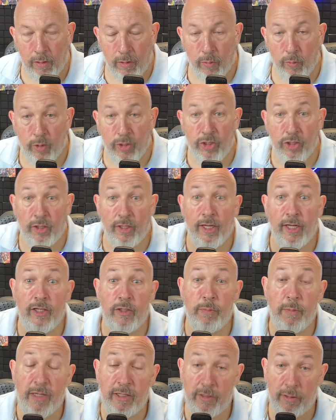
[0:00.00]
Which
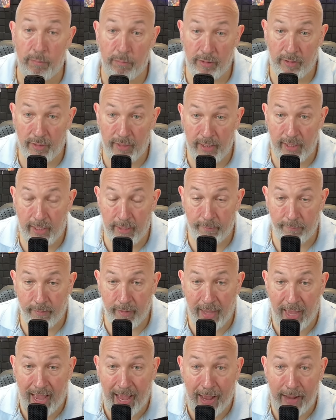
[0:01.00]
leads me to believe
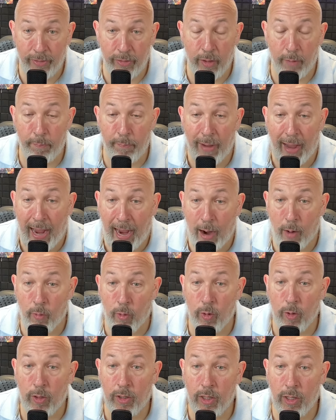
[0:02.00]
that the
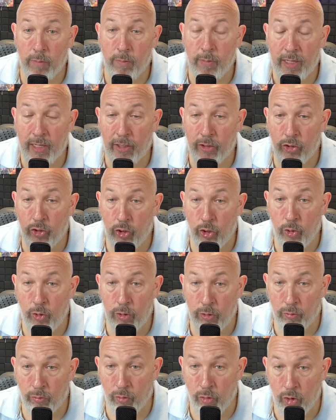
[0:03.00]
power coming to
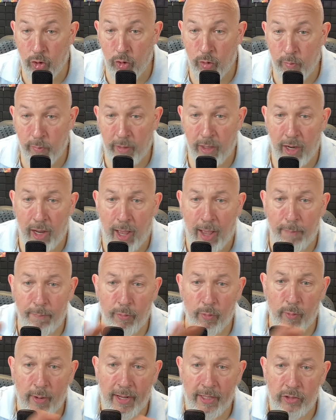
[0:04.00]
the room that
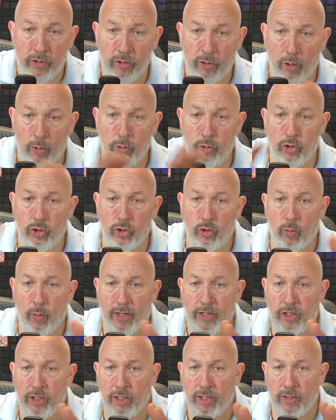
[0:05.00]
operates those
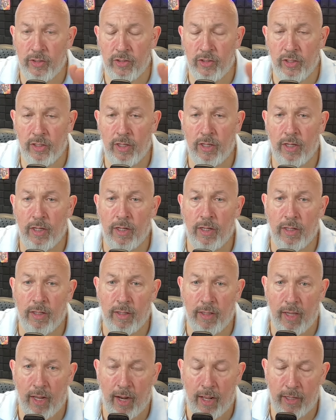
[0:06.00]
switches
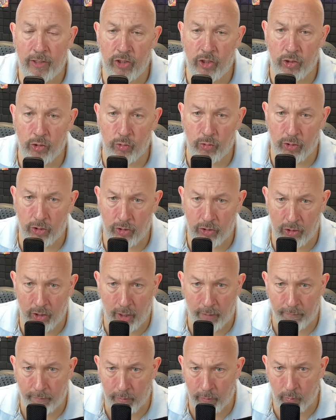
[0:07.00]
that I just
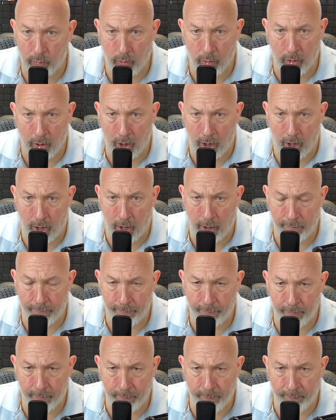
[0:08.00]
discovered were off